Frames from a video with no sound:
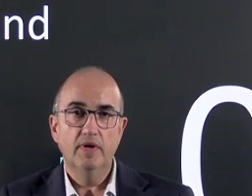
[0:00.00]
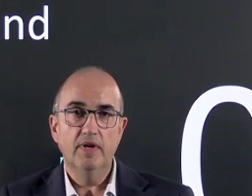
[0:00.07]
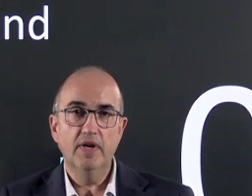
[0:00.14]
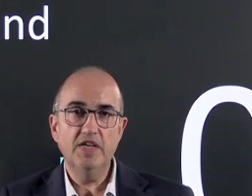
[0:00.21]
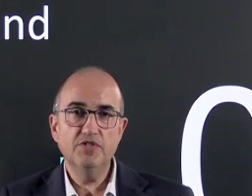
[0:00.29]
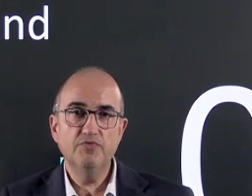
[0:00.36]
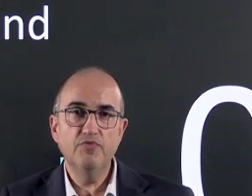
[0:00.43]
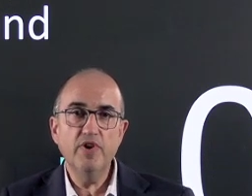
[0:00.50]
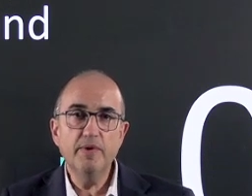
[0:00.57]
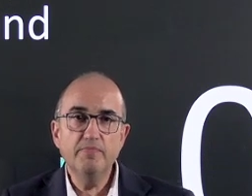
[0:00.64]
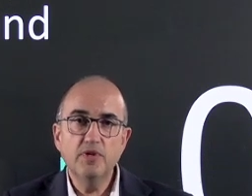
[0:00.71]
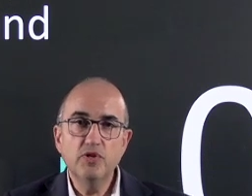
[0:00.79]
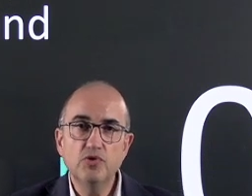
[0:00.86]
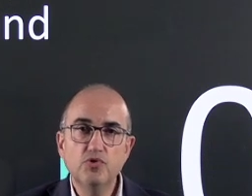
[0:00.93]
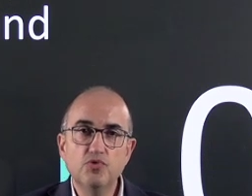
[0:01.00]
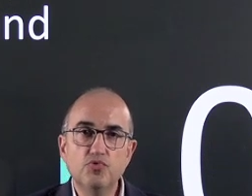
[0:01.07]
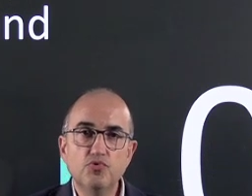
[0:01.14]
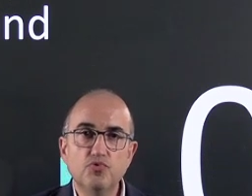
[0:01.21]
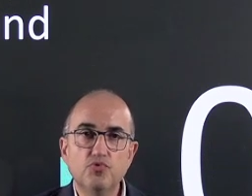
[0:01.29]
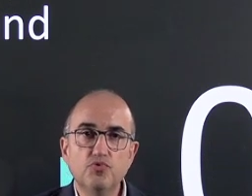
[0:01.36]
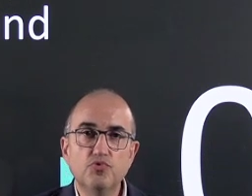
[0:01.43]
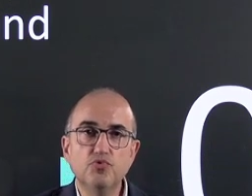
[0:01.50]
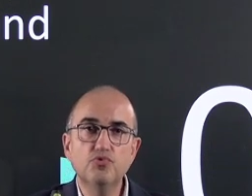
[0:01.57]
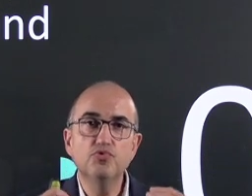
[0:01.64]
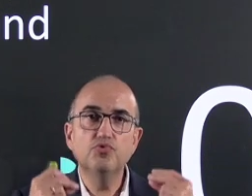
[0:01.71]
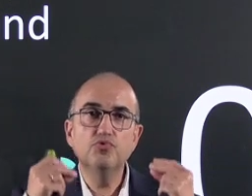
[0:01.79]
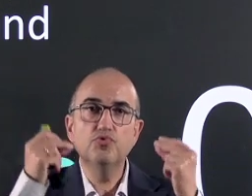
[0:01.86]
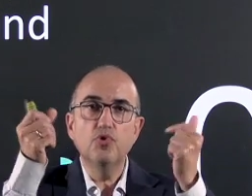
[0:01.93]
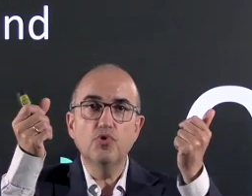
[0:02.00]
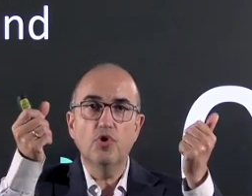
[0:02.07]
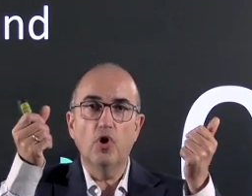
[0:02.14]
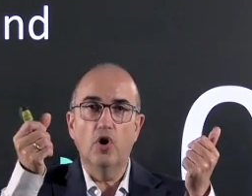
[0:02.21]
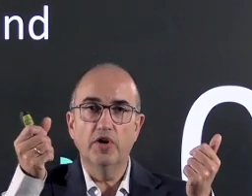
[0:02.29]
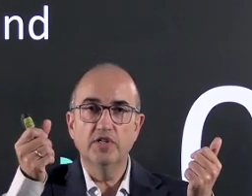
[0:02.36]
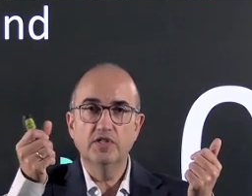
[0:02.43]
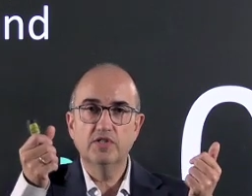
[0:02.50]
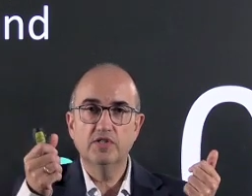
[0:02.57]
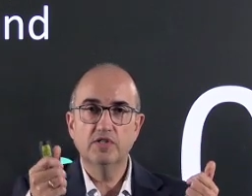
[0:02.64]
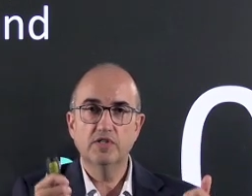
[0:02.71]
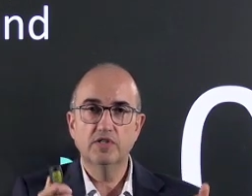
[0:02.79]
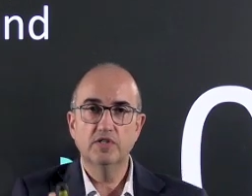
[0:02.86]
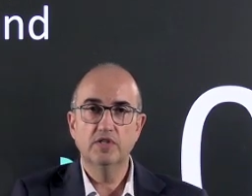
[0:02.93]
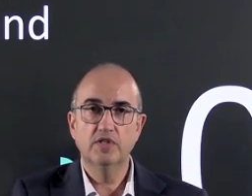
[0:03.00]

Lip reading: Let's flip 2 coins